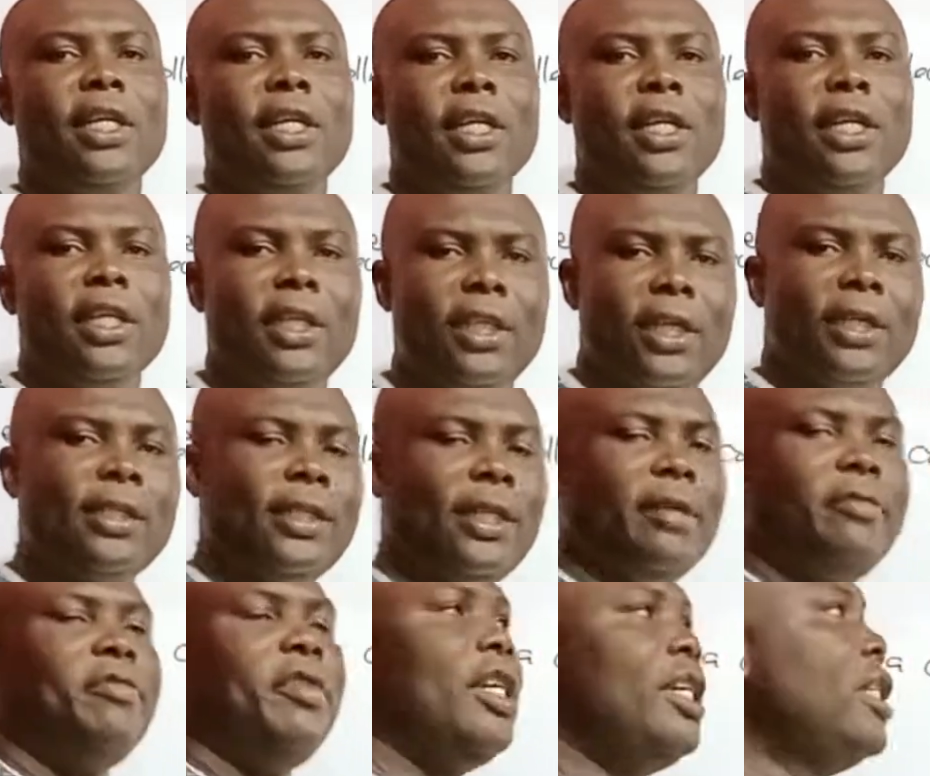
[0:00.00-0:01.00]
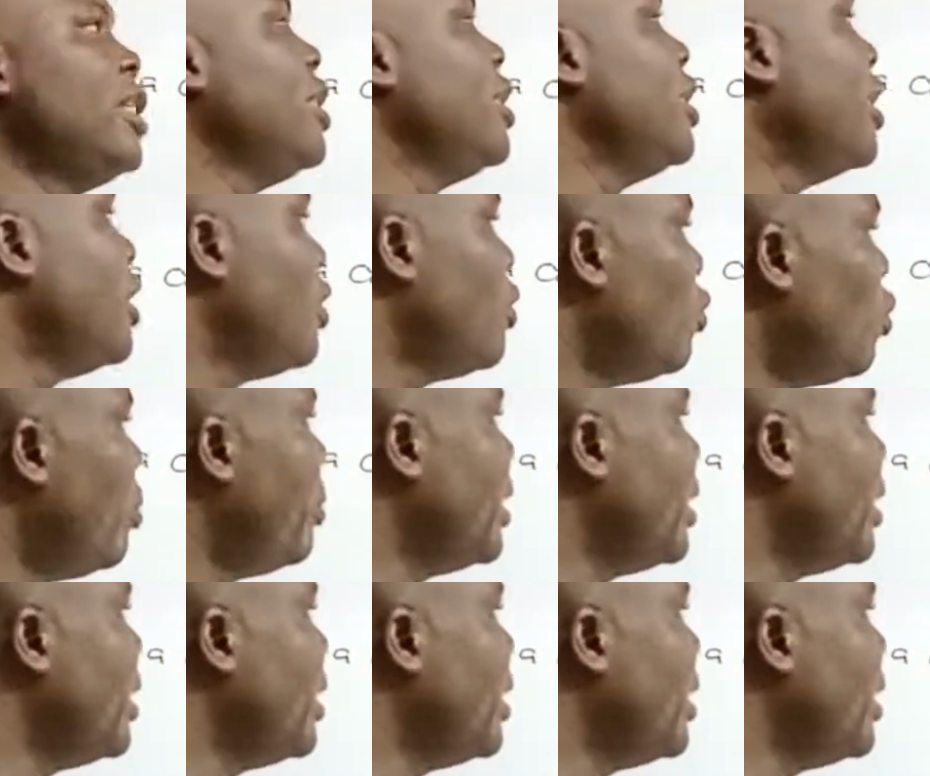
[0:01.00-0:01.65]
This evening, we'll be